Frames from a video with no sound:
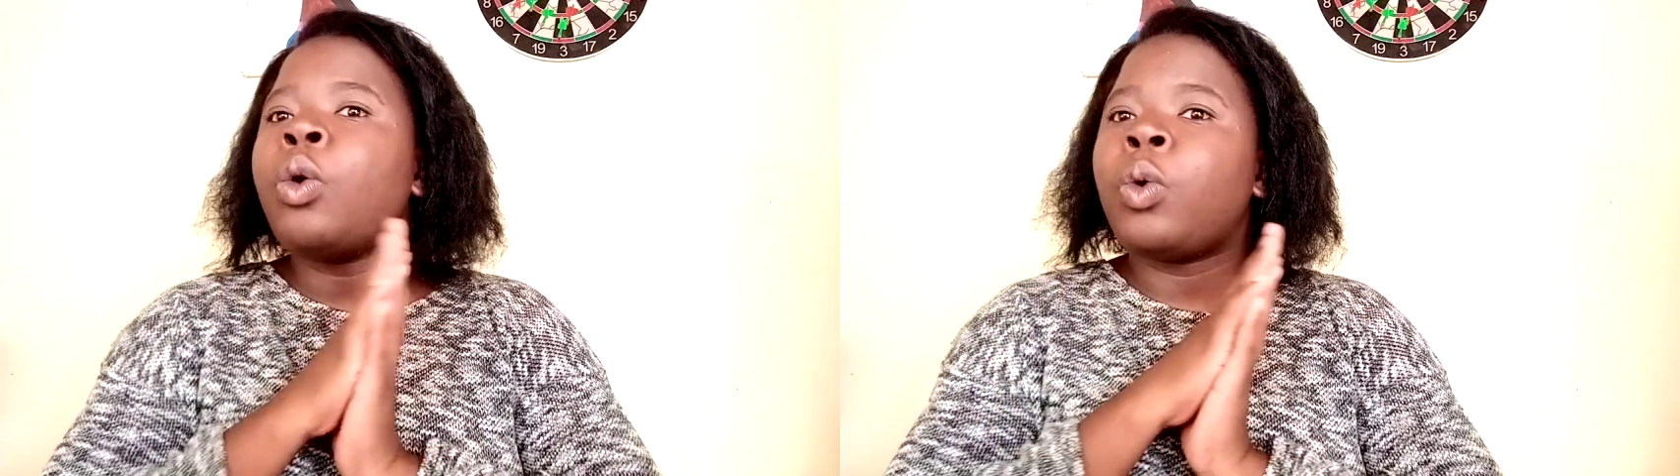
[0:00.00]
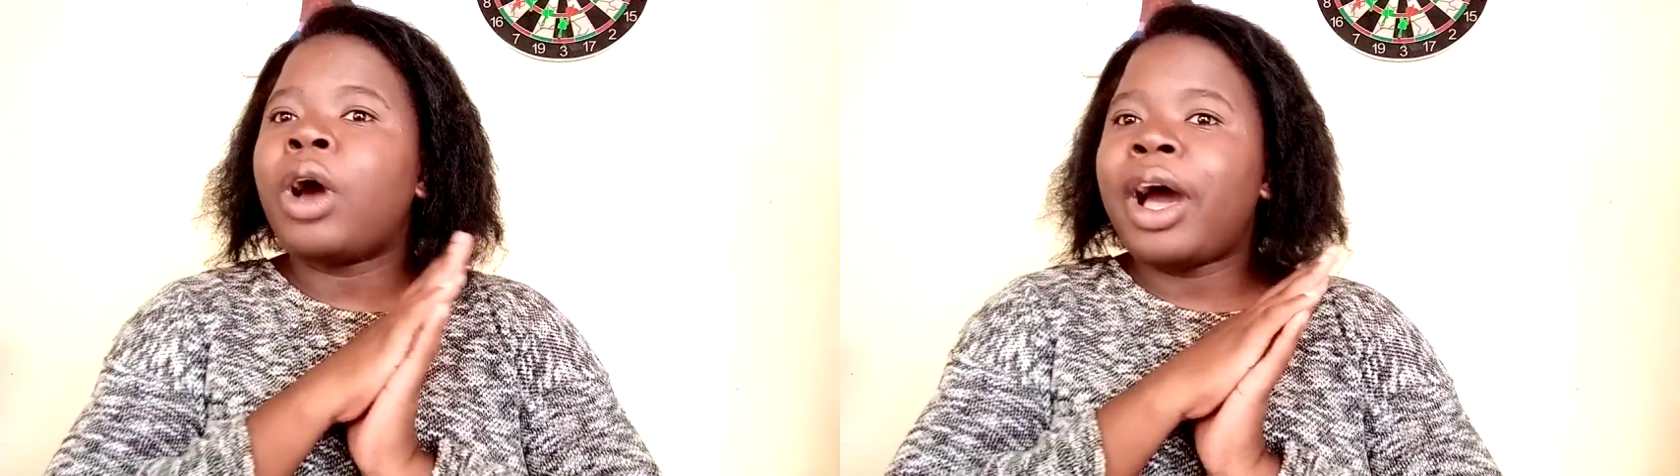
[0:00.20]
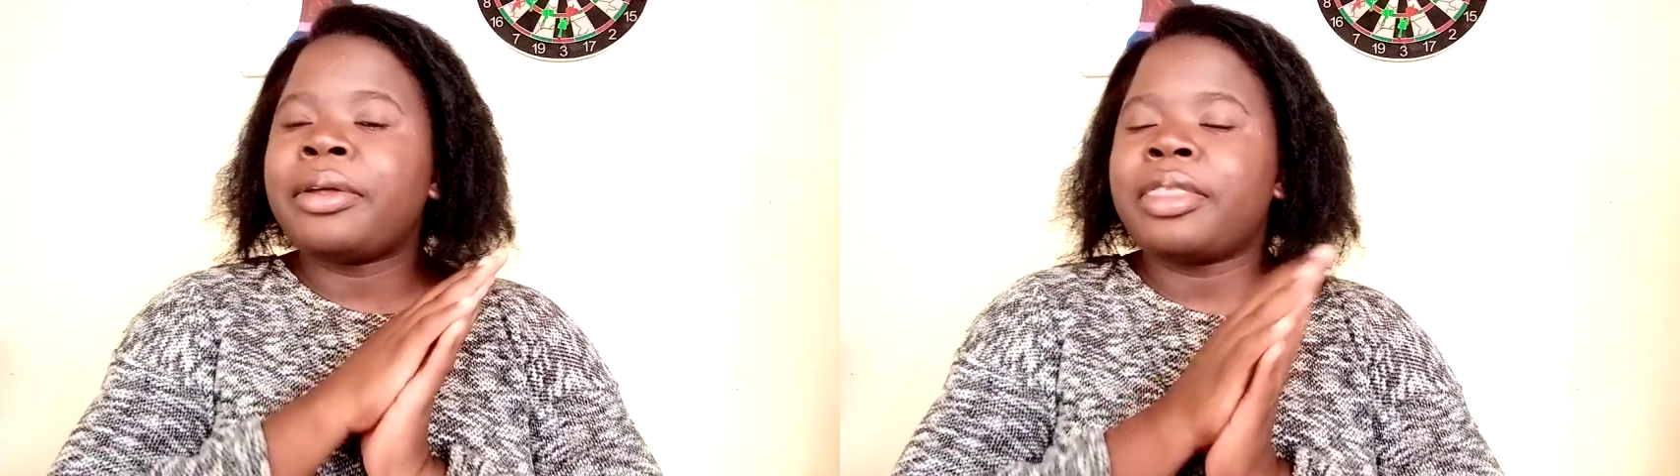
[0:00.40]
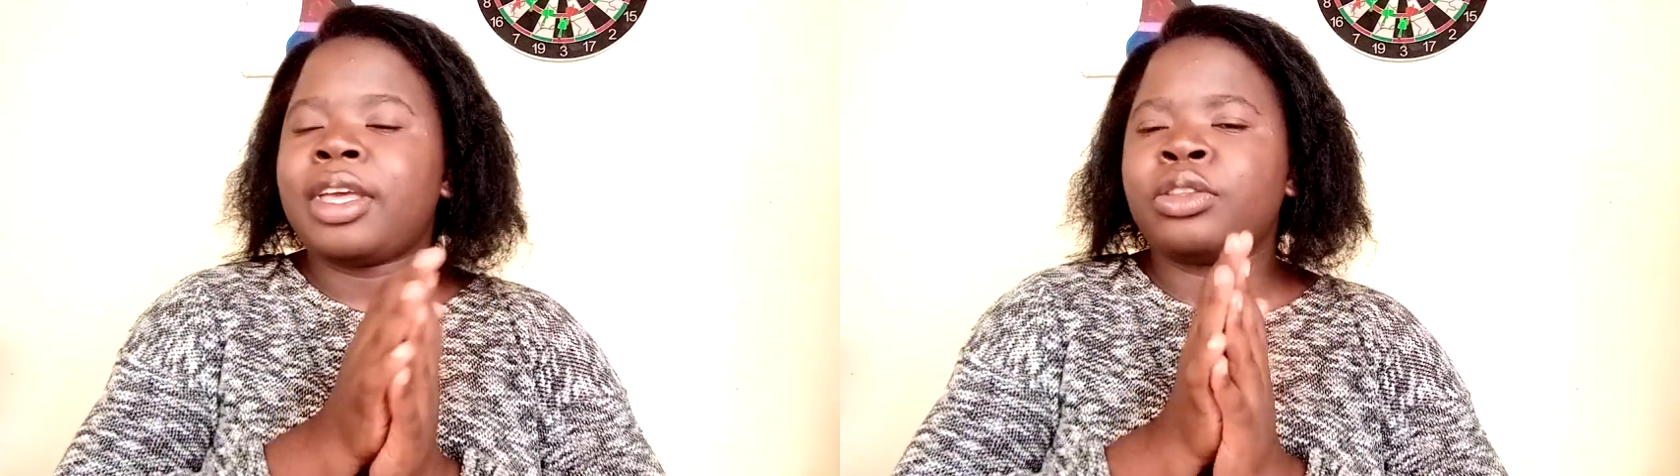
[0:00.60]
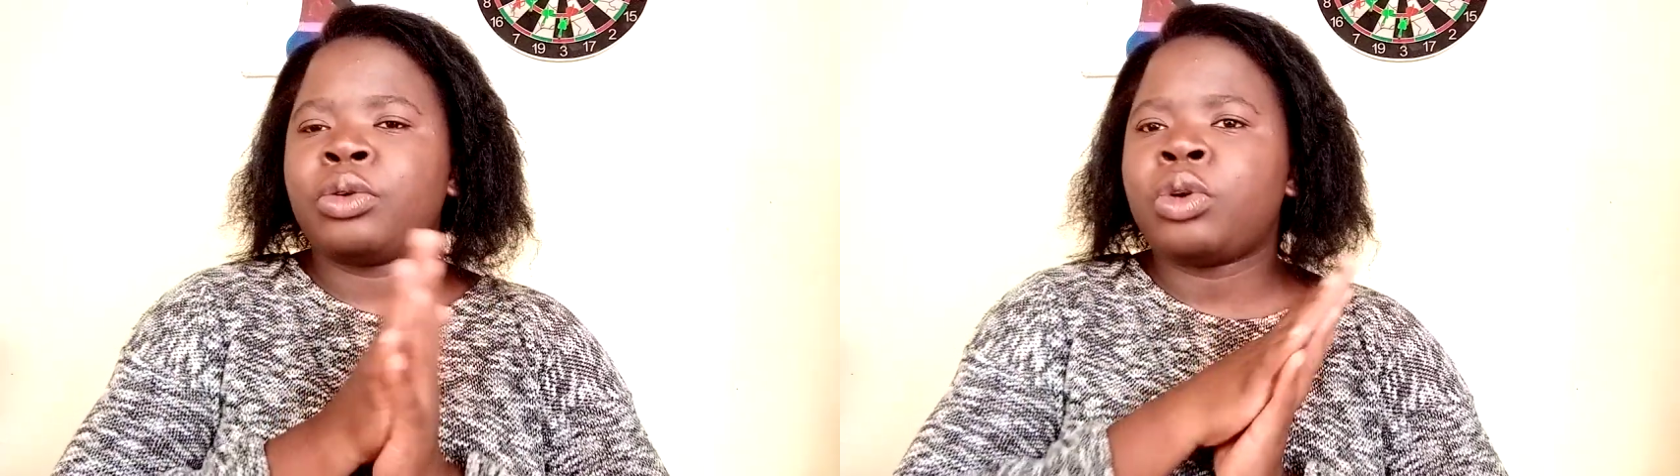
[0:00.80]
who are out there
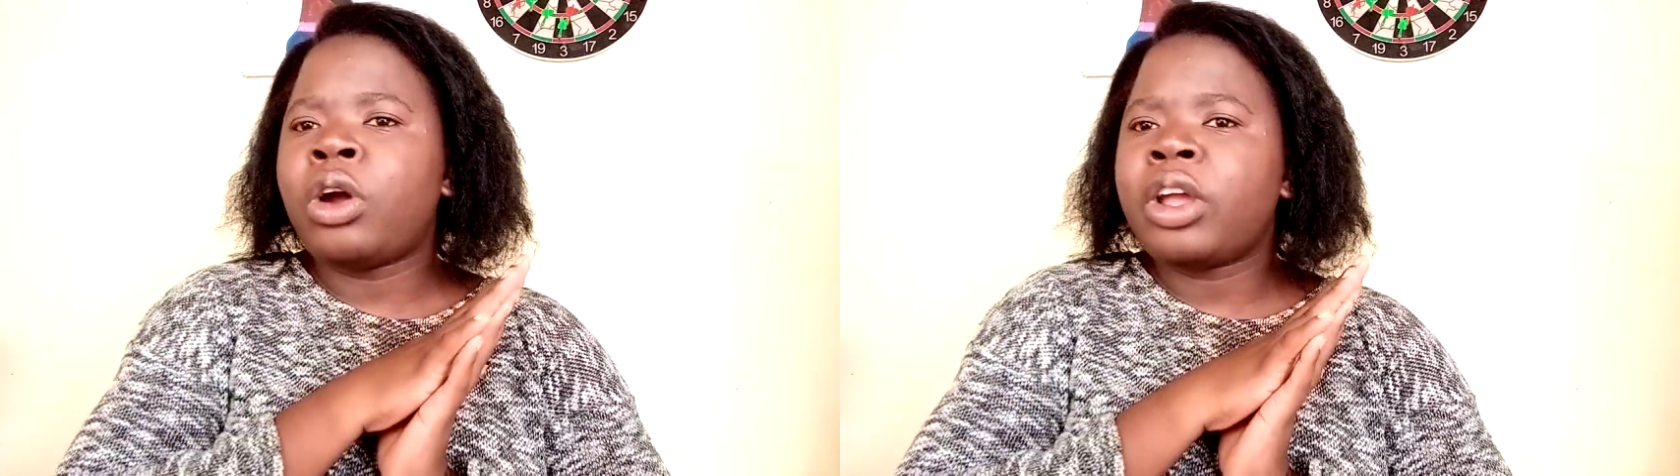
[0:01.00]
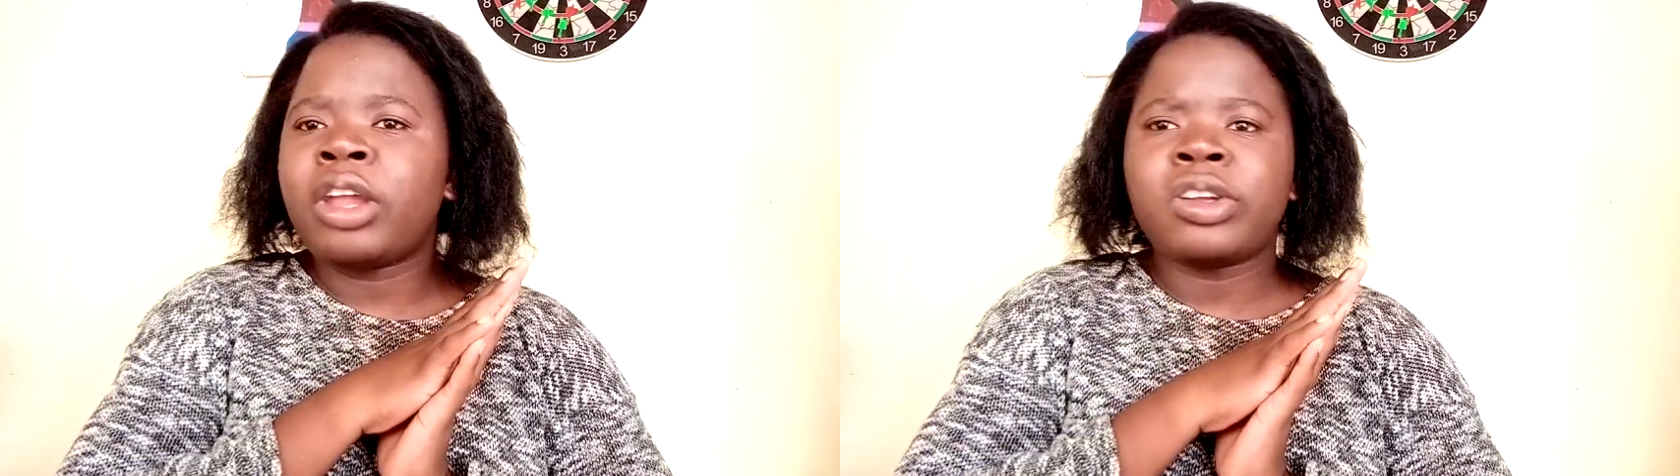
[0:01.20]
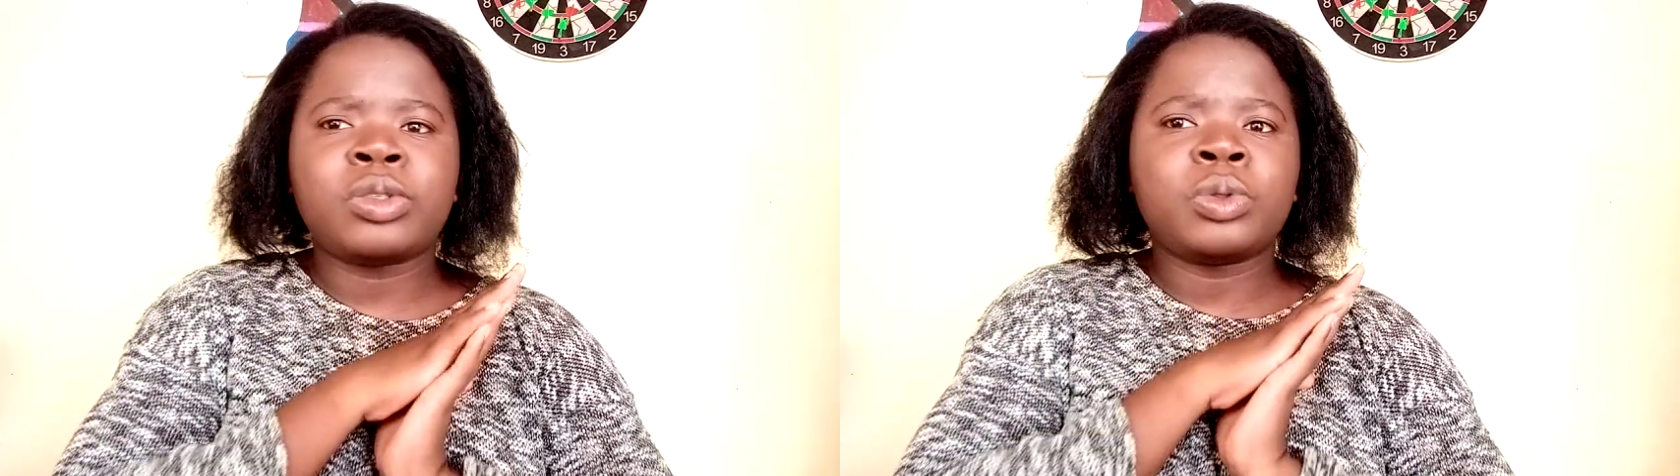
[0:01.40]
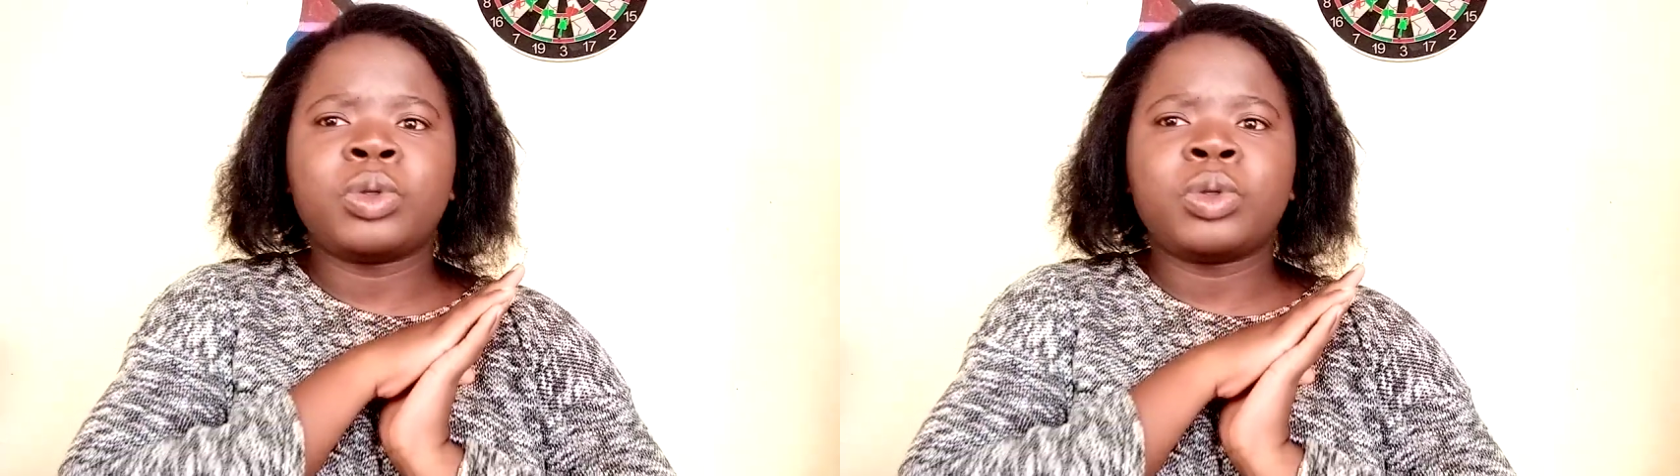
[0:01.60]
in the rural areas who